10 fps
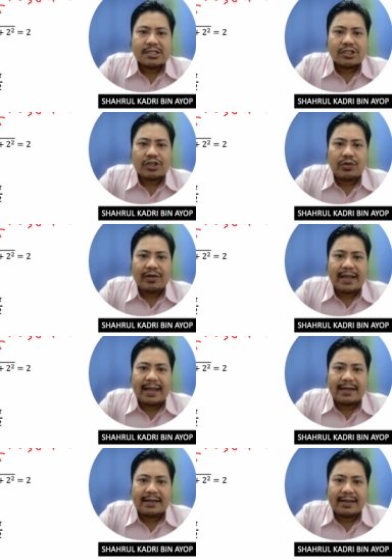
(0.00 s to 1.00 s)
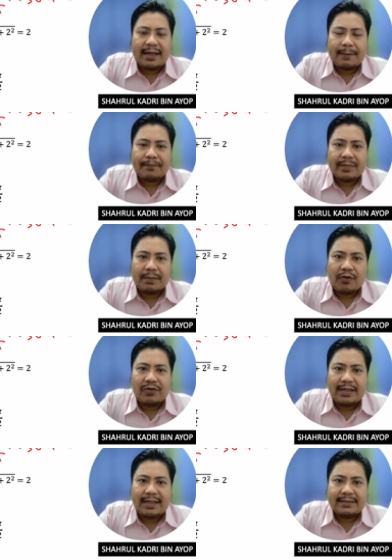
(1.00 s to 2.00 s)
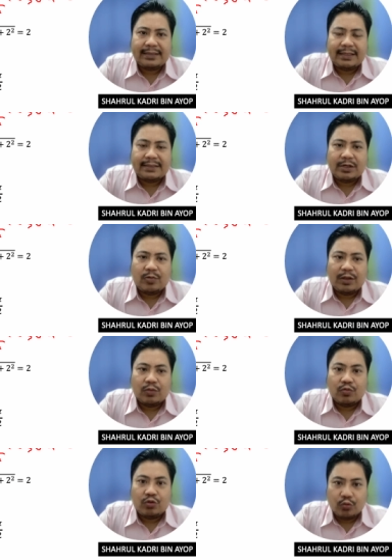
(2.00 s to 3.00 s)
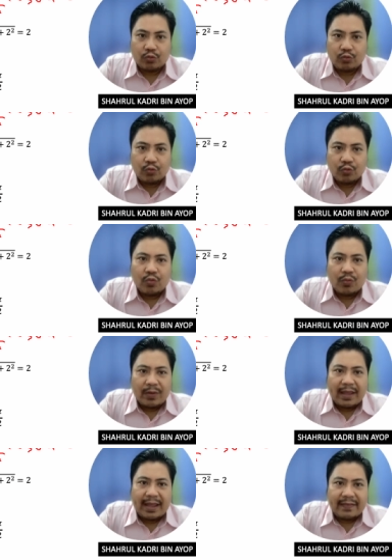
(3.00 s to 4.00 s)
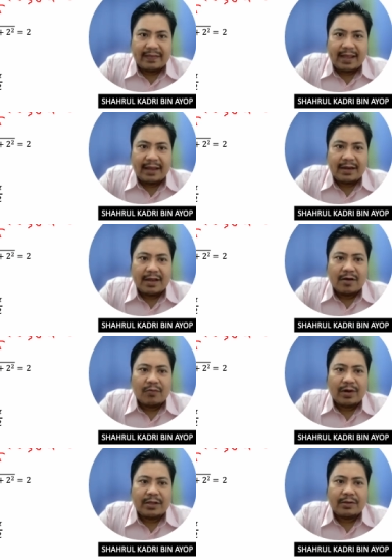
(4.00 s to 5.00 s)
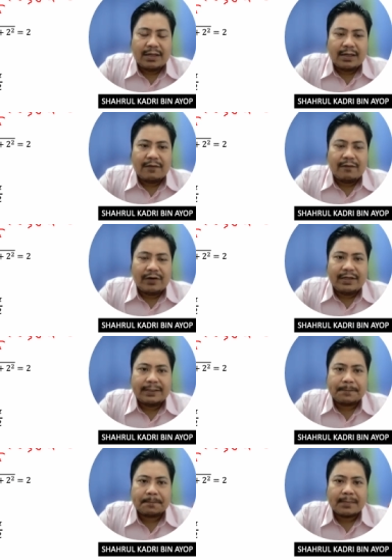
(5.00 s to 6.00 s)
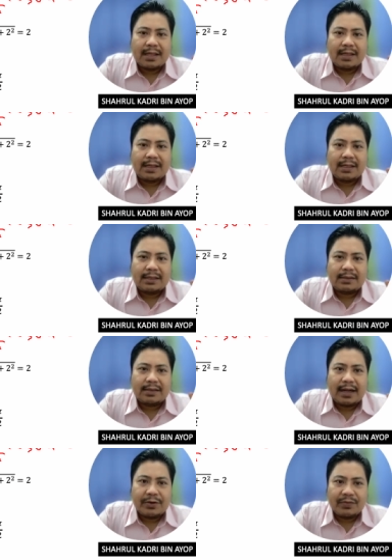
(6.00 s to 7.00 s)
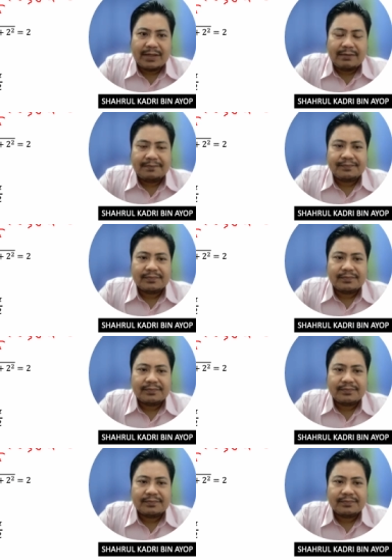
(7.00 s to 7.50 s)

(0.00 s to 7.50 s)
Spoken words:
So you get the modulus is equal to 2, and then what for the argument.